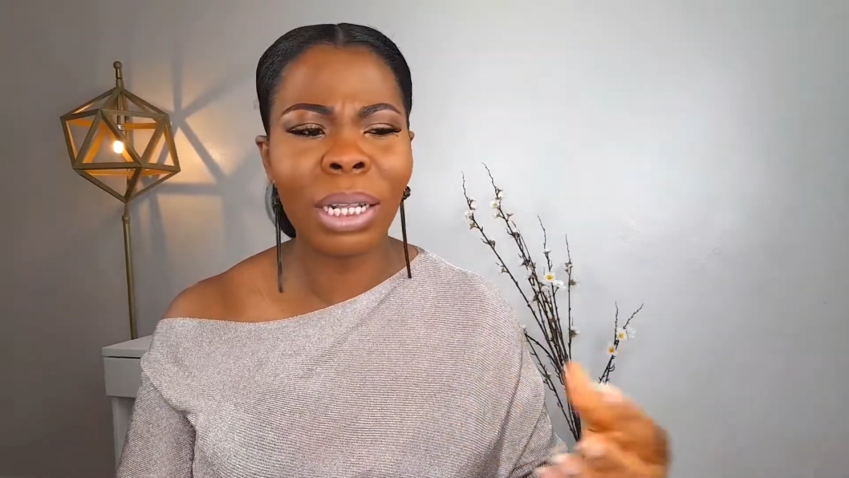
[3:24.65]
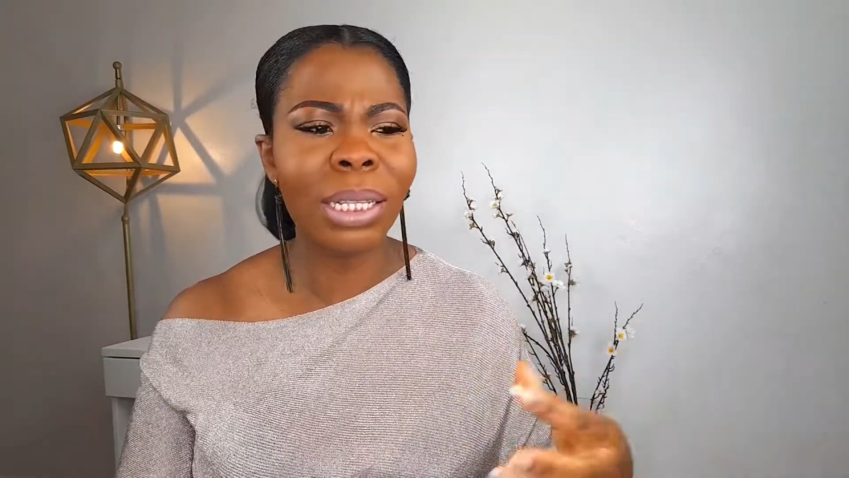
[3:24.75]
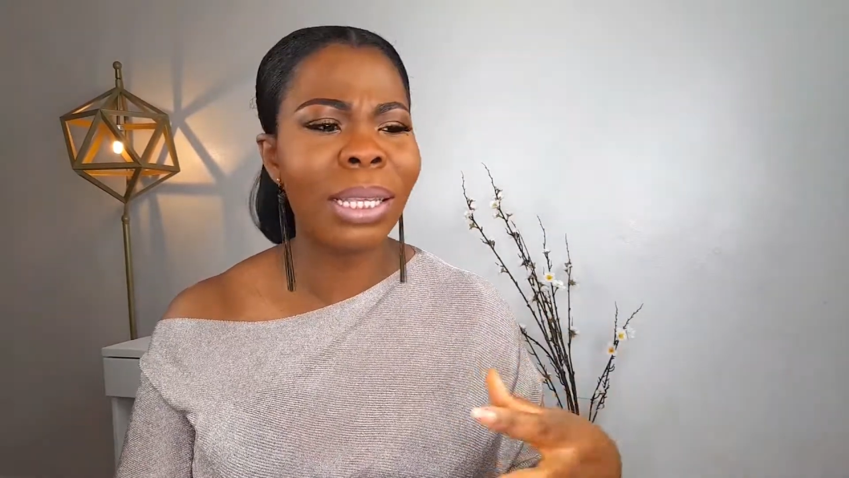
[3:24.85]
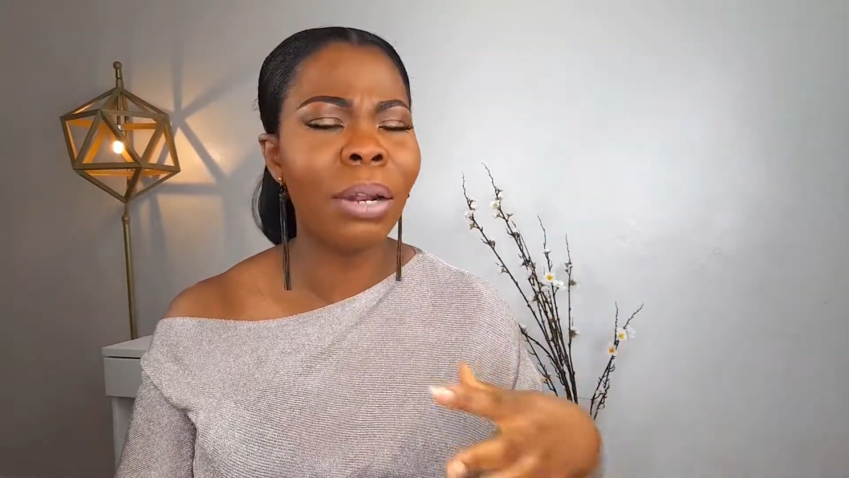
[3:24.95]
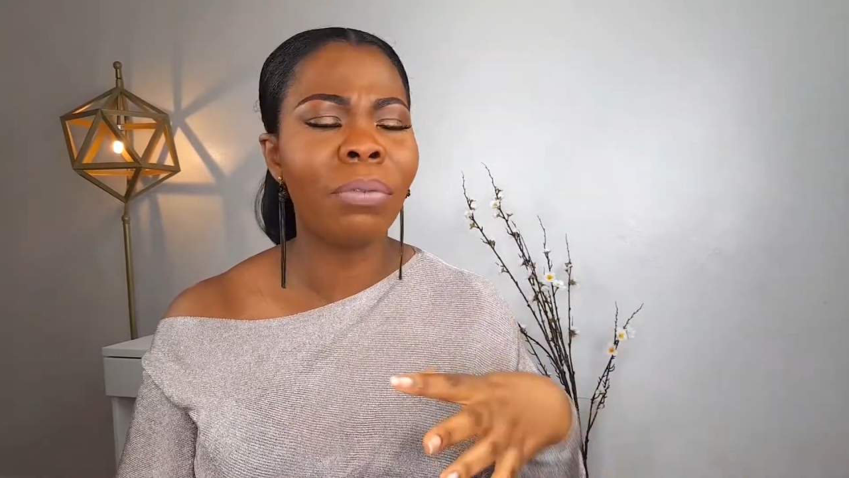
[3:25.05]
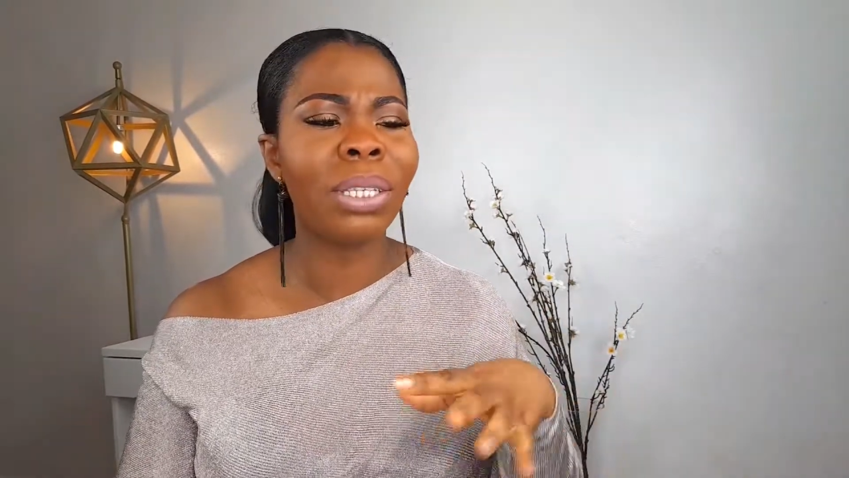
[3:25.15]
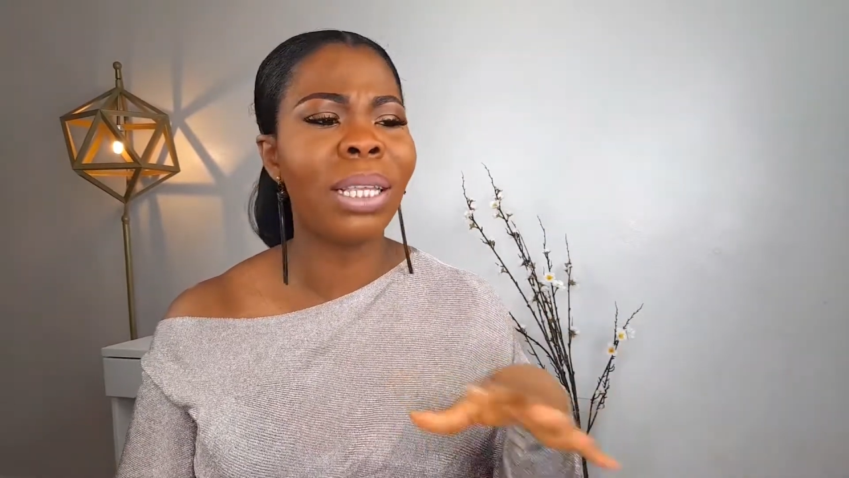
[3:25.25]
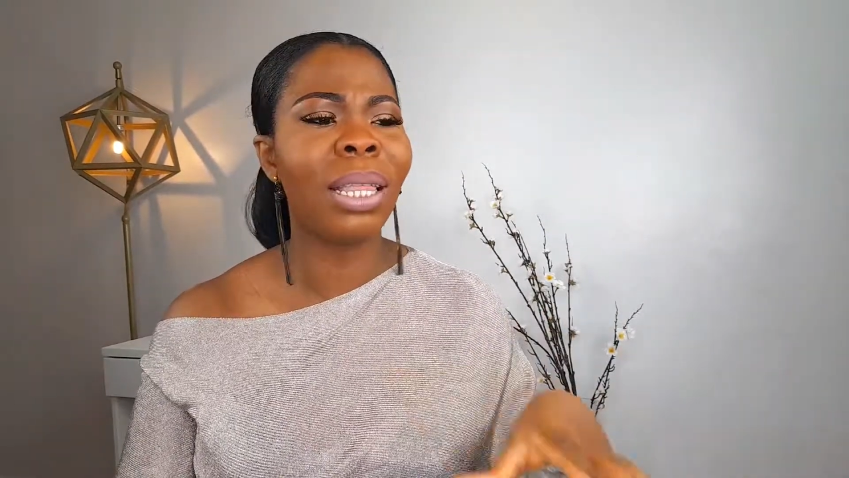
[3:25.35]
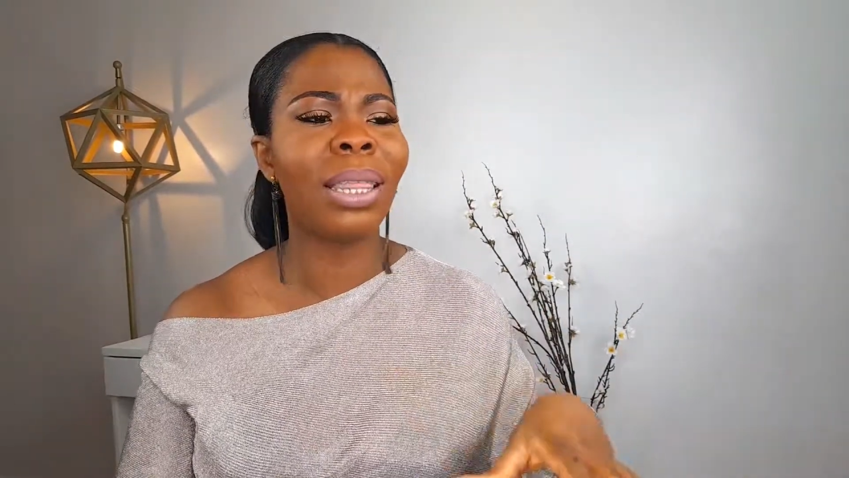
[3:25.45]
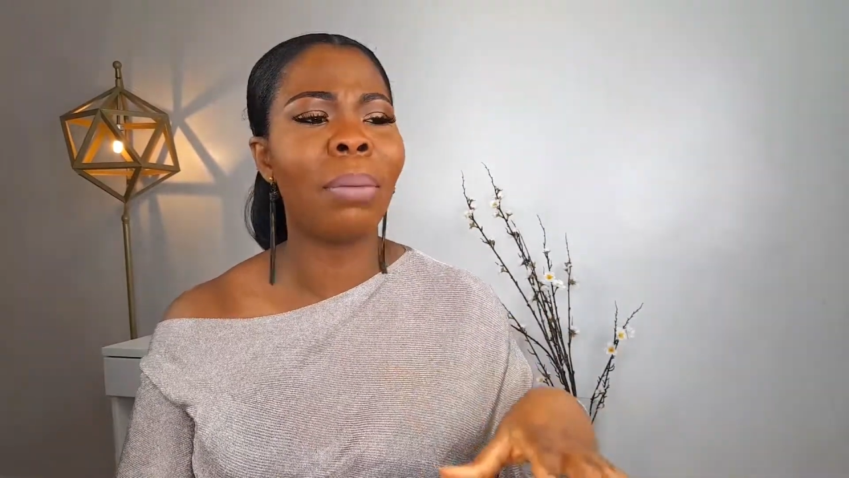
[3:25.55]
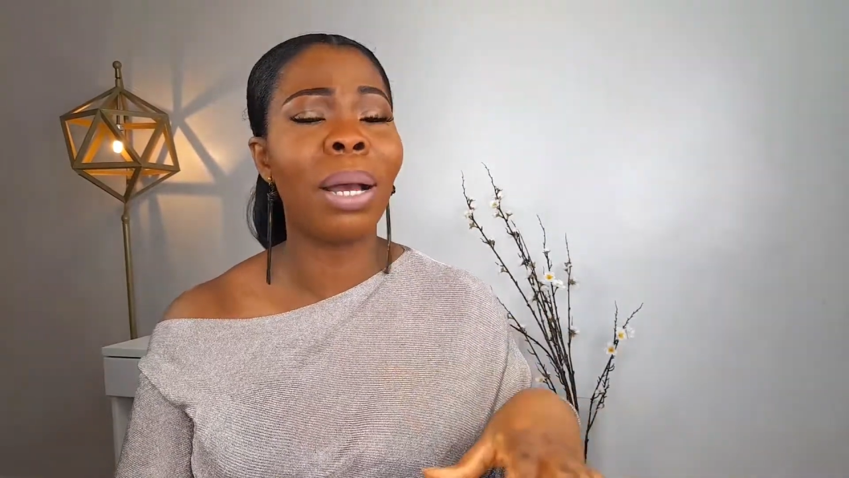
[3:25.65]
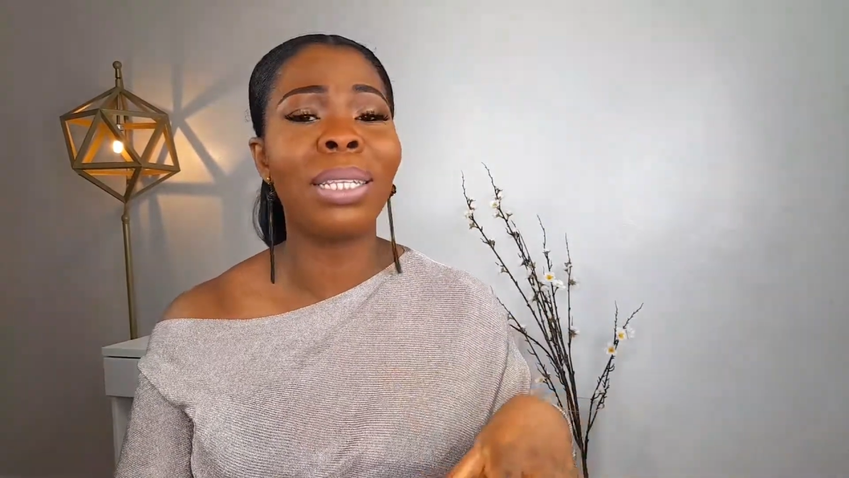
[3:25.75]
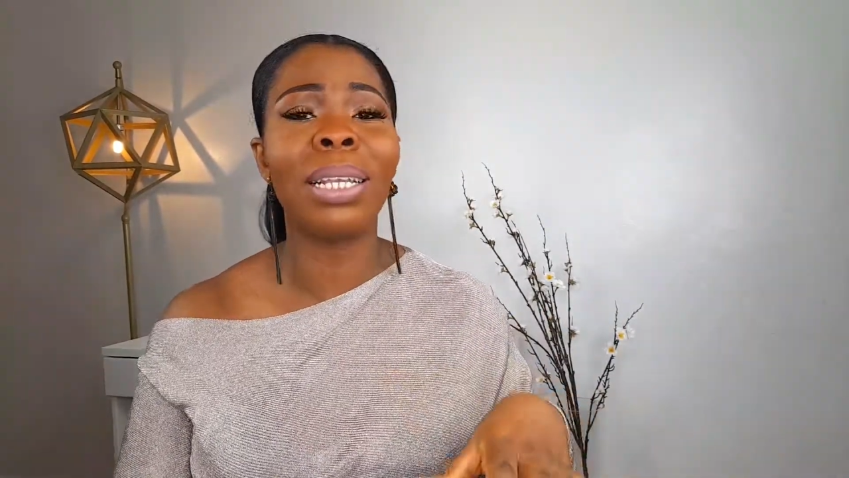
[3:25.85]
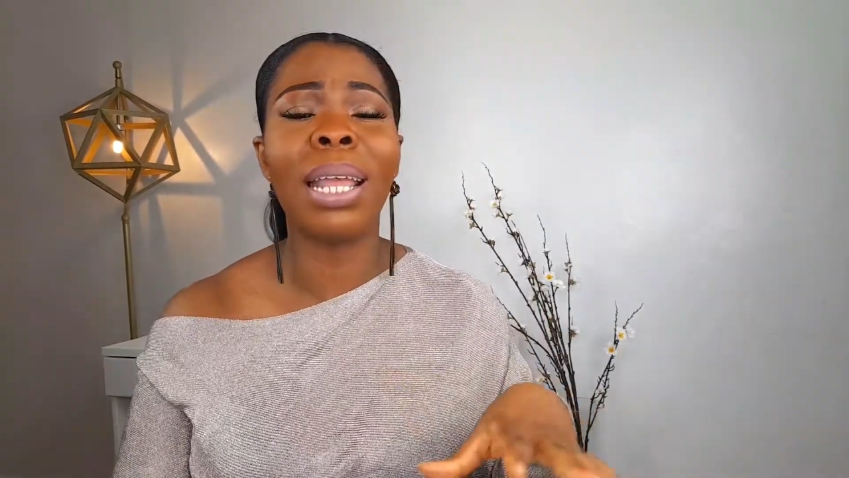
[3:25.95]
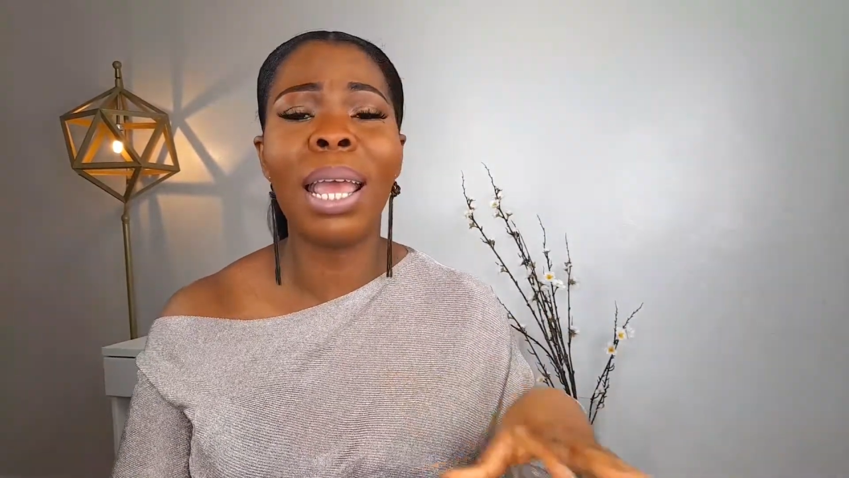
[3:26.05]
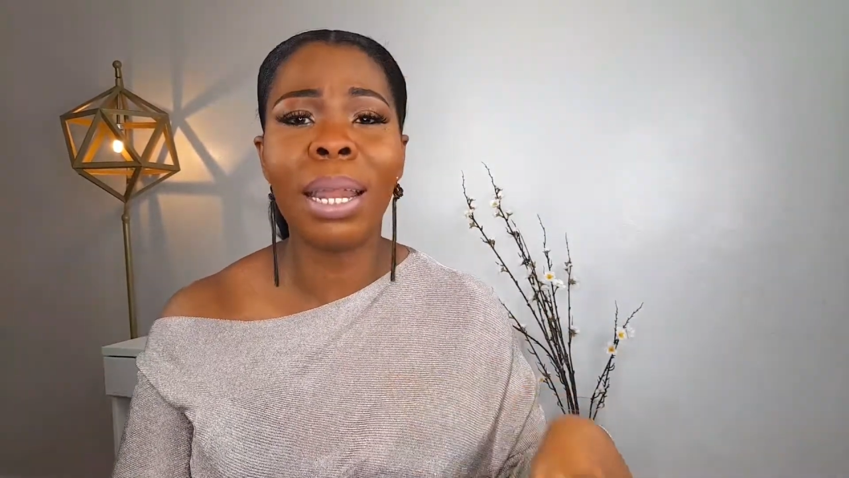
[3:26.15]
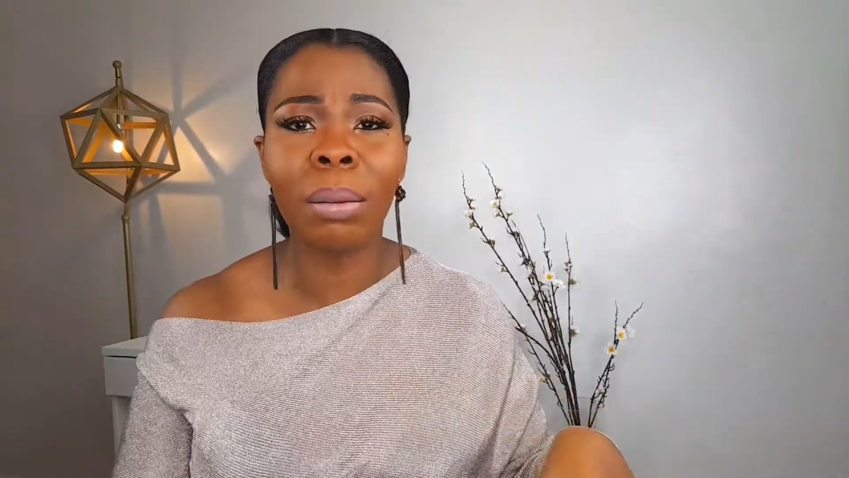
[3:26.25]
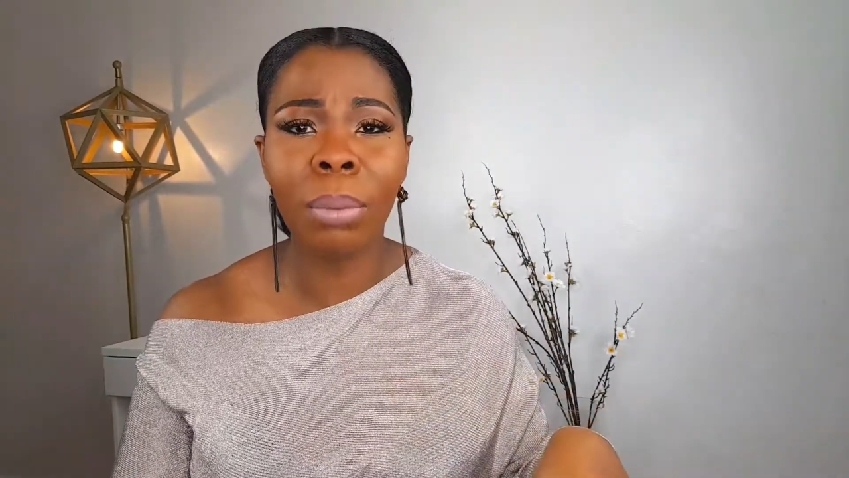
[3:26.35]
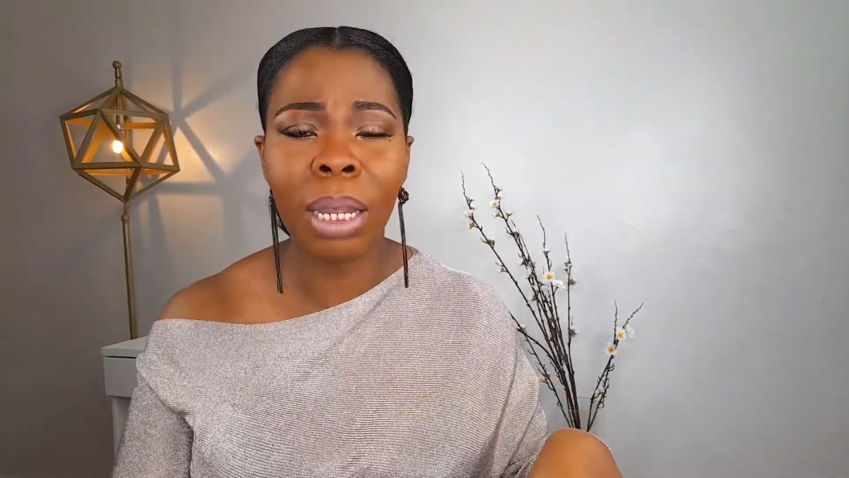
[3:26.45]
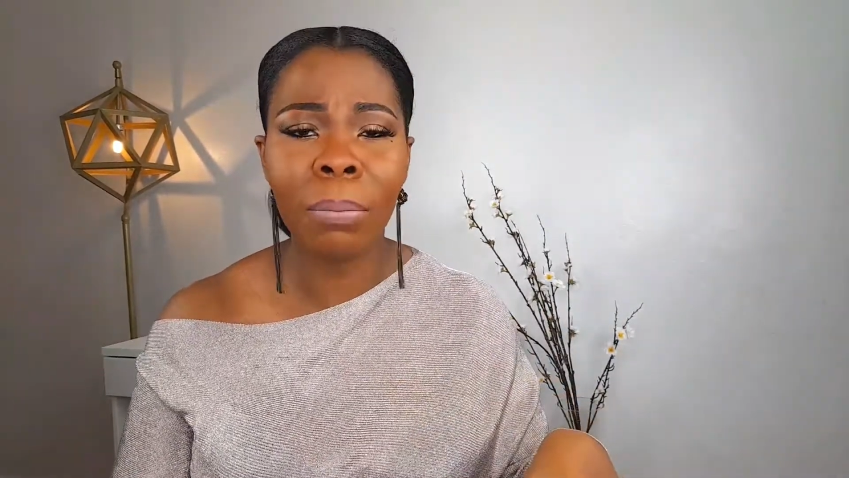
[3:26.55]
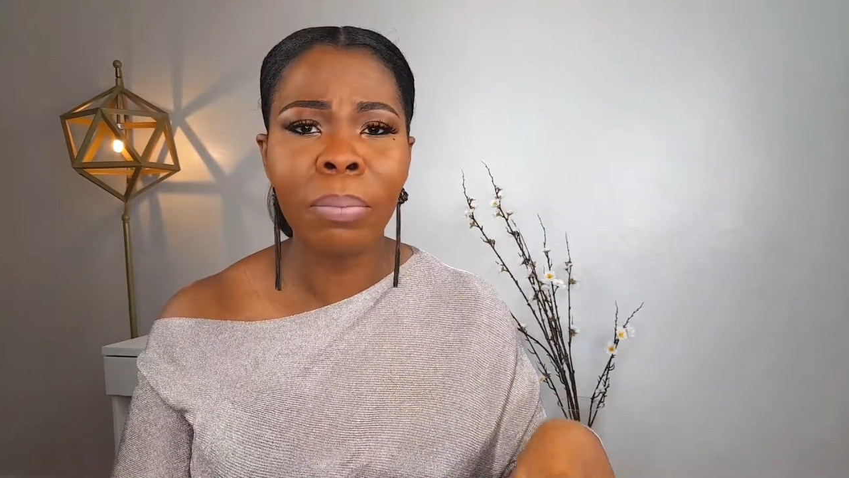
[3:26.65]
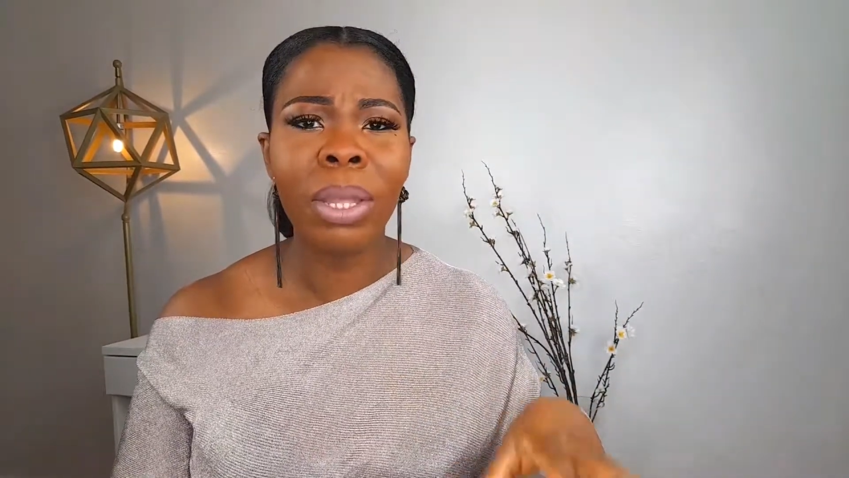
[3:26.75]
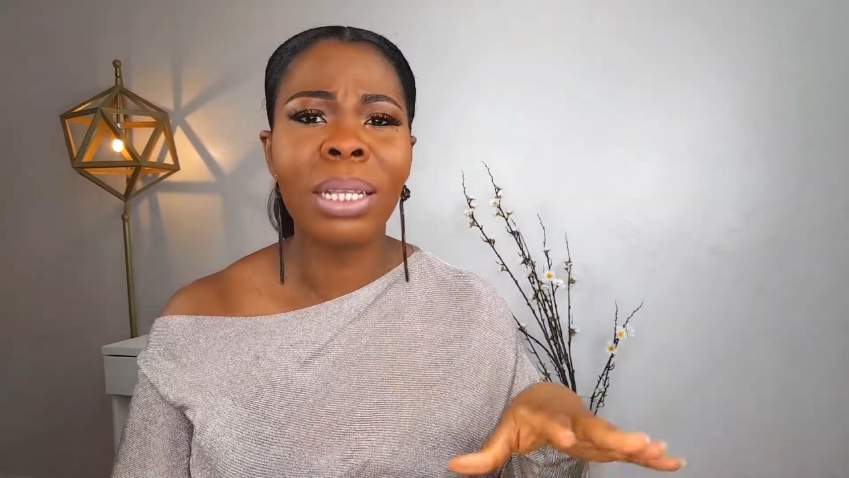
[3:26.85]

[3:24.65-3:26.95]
instead of seeing them as an enemy,